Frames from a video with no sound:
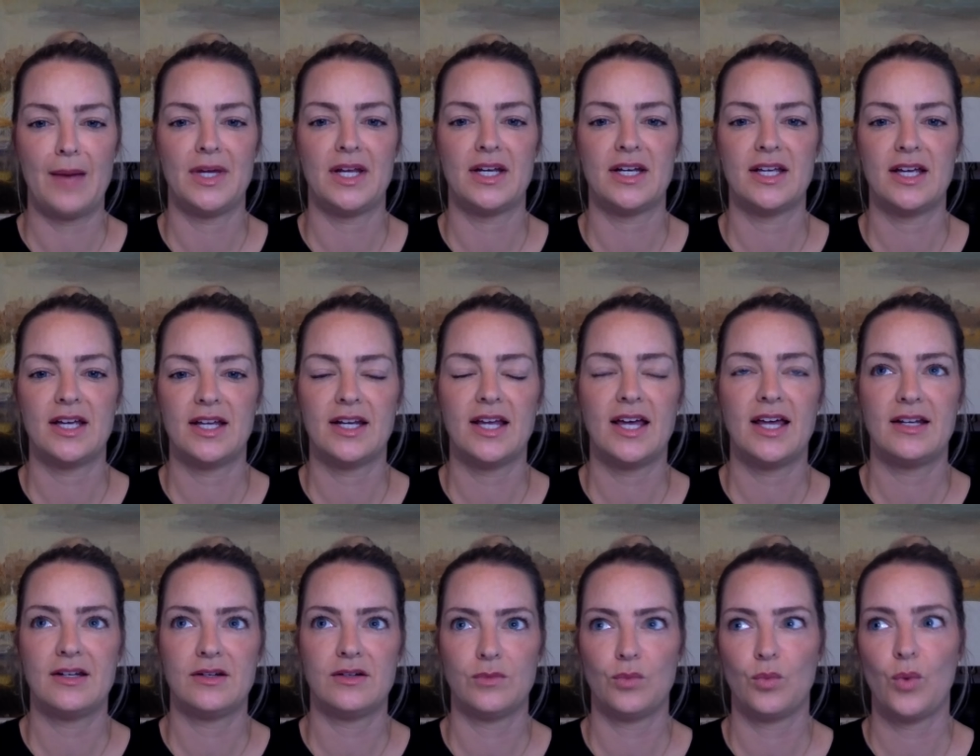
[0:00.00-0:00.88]
and and and
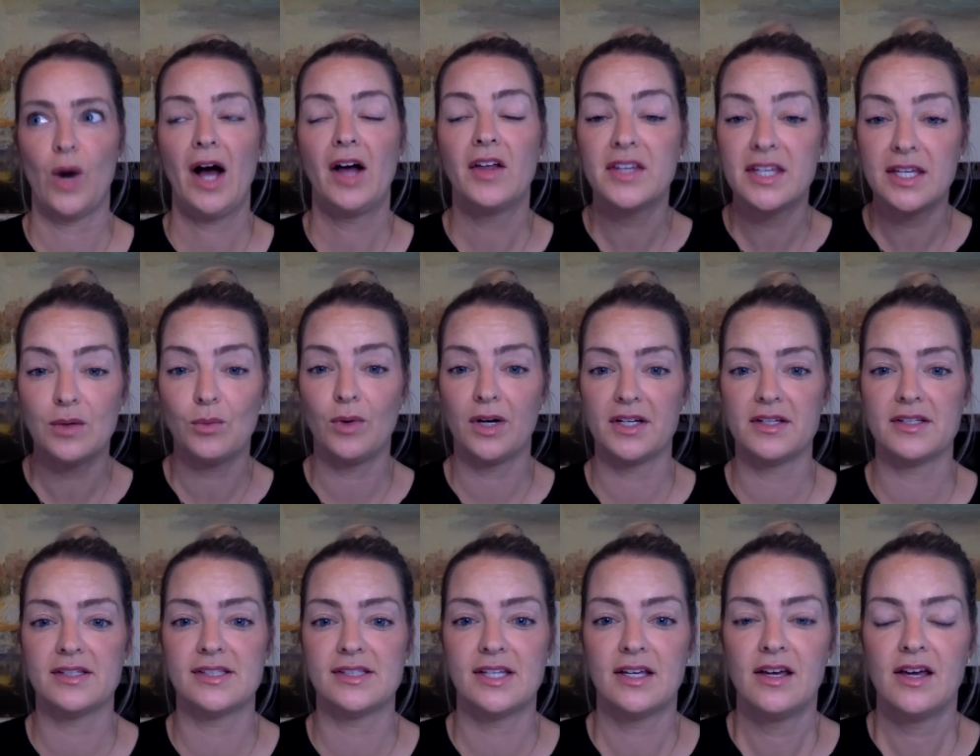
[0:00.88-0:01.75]
while he was
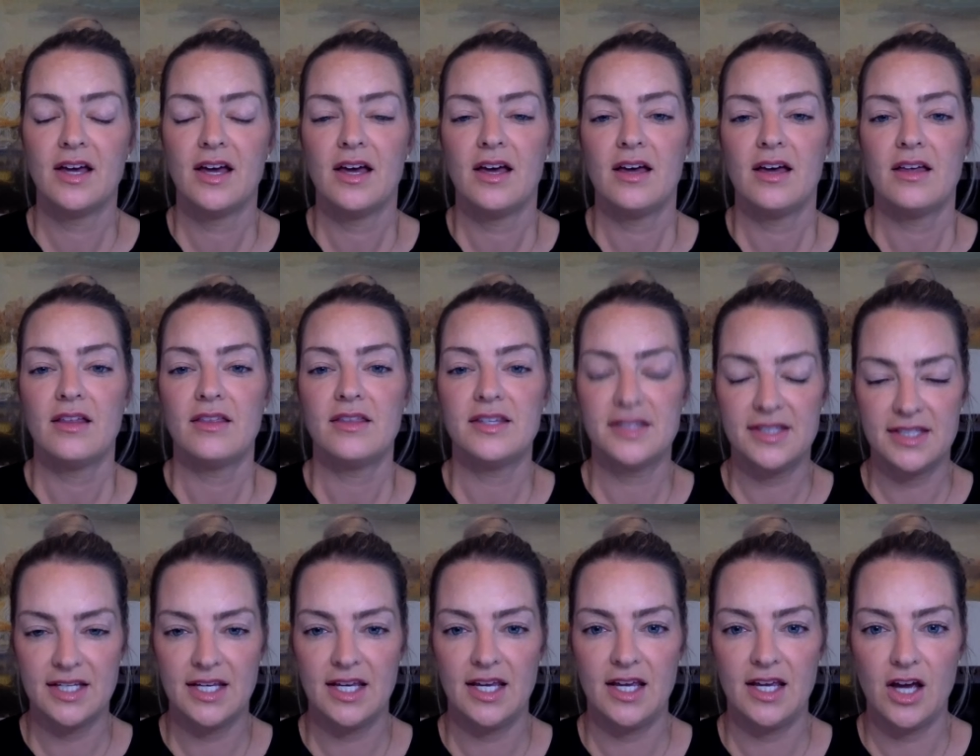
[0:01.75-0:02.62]
the C
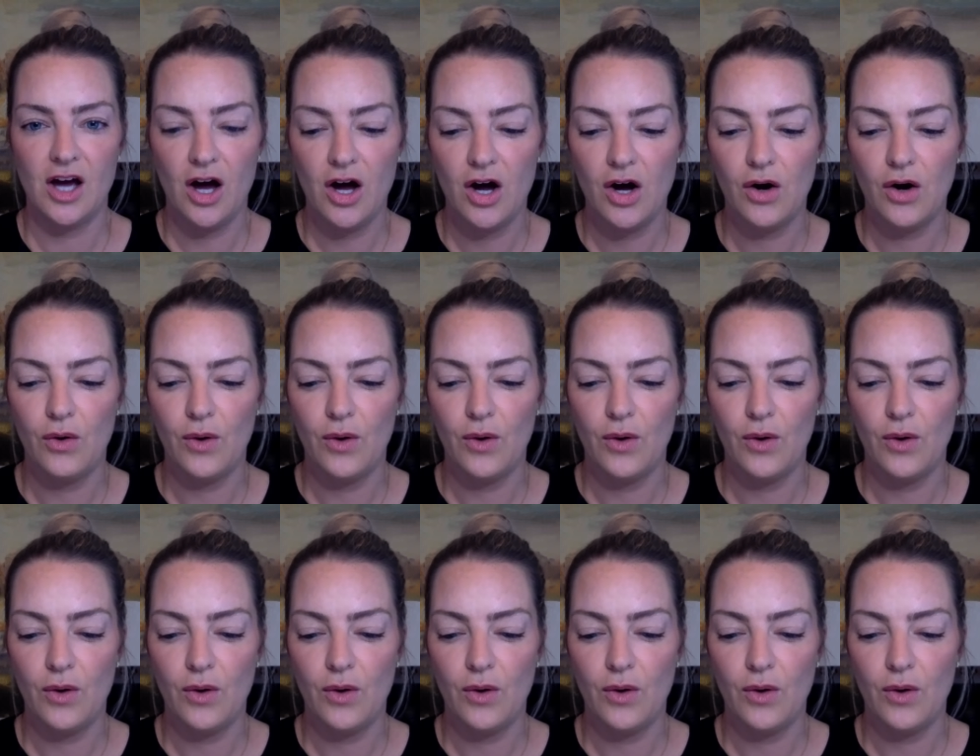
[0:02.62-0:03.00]
E O,